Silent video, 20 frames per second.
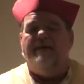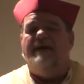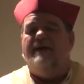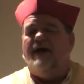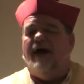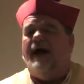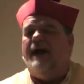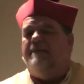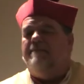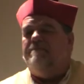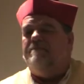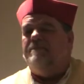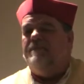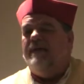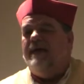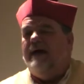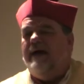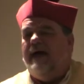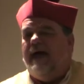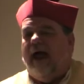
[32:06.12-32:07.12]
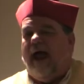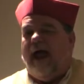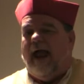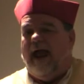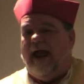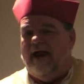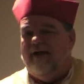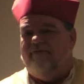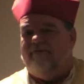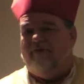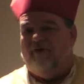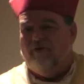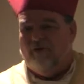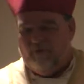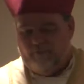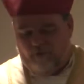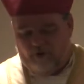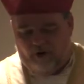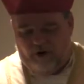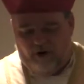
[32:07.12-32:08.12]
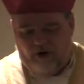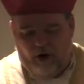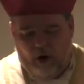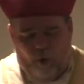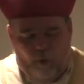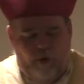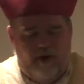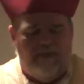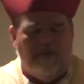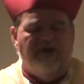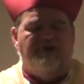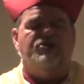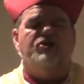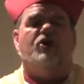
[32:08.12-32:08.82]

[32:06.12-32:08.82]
be done. And furthermore, when this